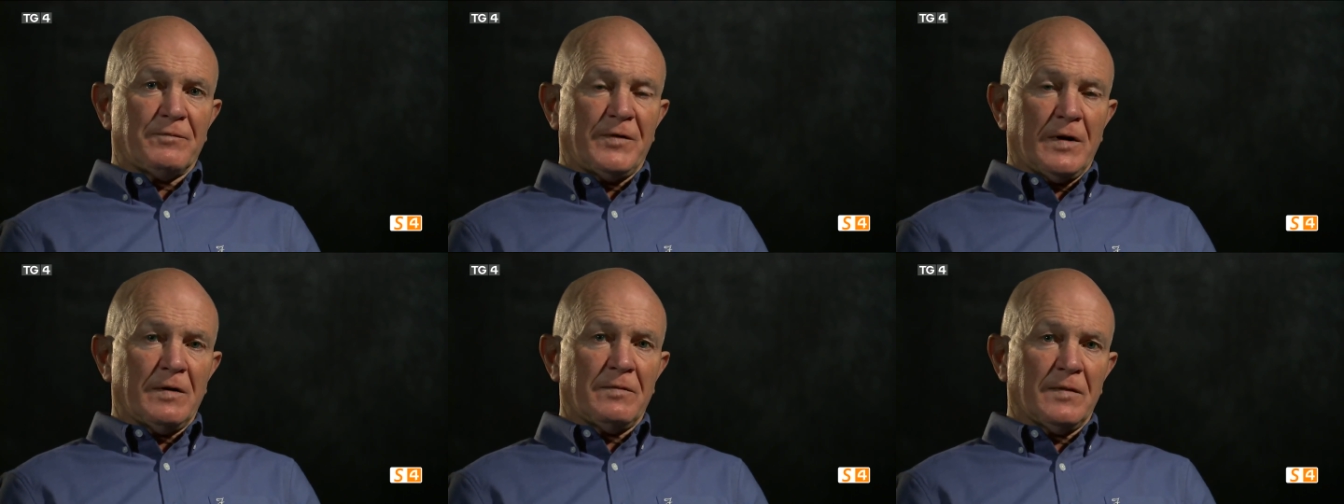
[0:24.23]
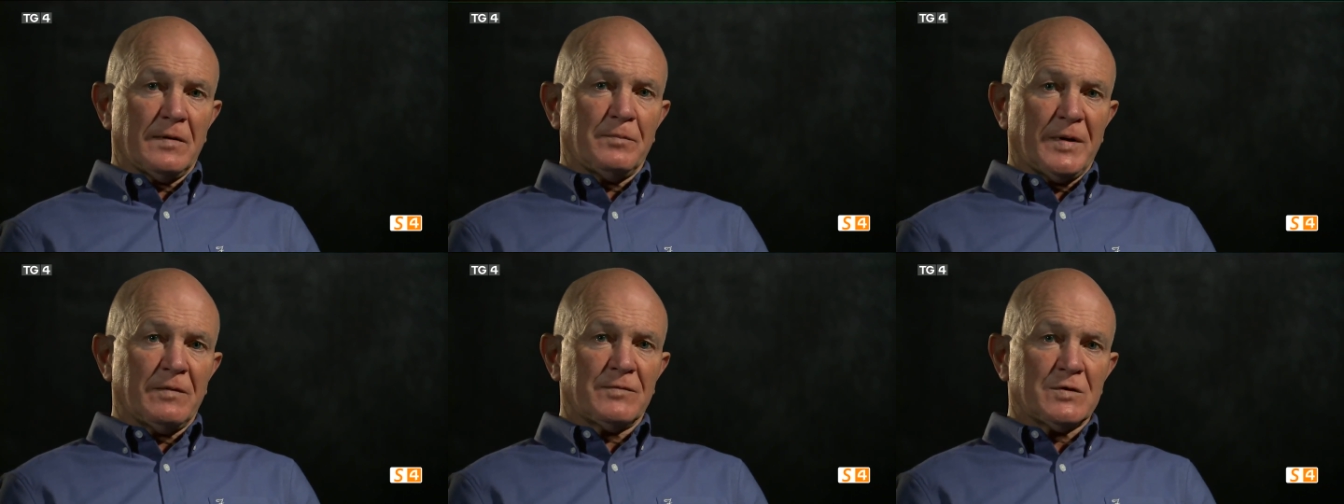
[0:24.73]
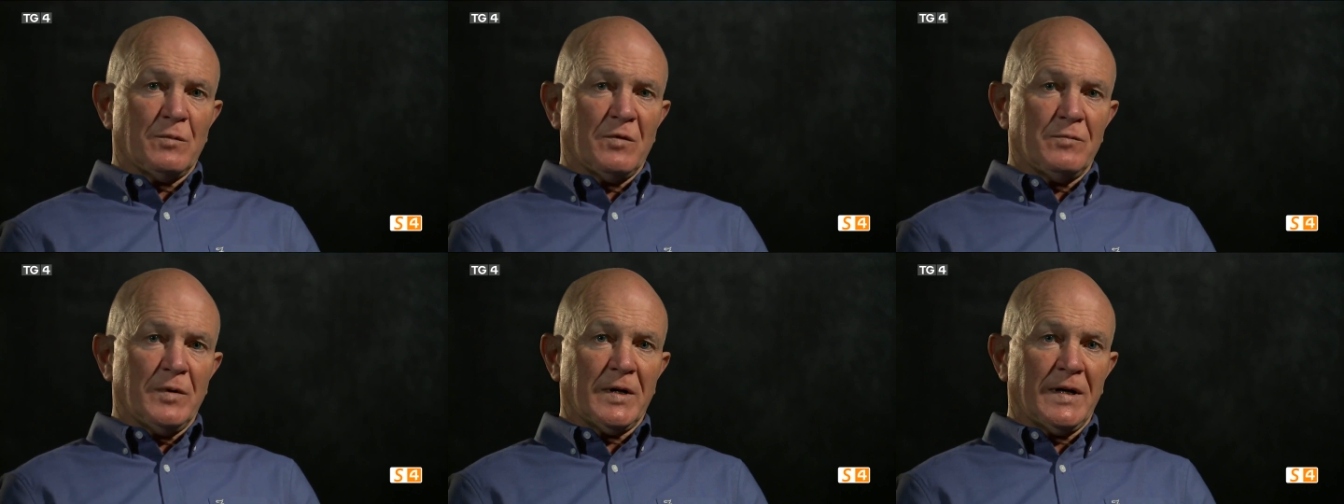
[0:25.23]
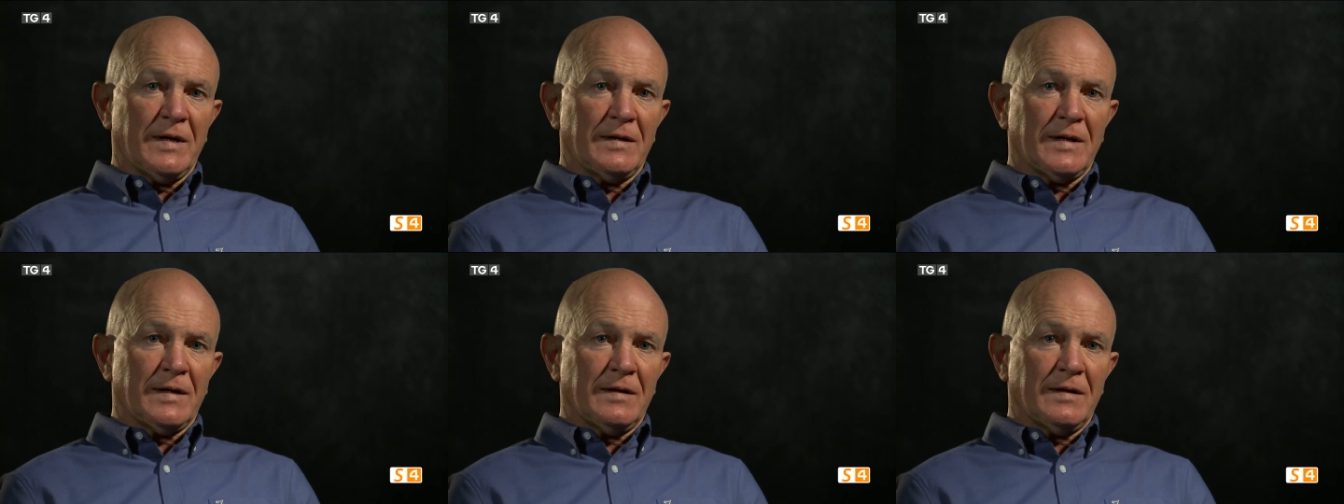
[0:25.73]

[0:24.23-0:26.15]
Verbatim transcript: fair bit of sum of money in,